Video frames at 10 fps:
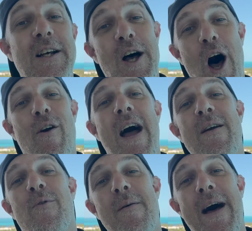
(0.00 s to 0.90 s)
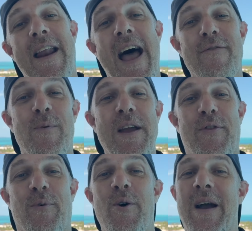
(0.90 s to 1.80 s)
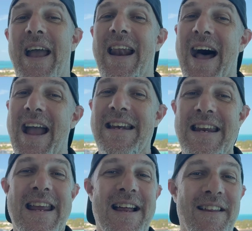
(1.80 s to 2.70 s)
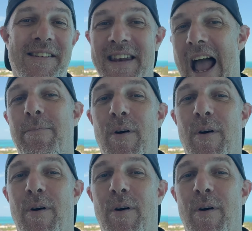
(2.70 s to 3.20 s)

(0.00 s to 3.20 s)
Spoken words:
All right, we're about halfway through, and I need a snack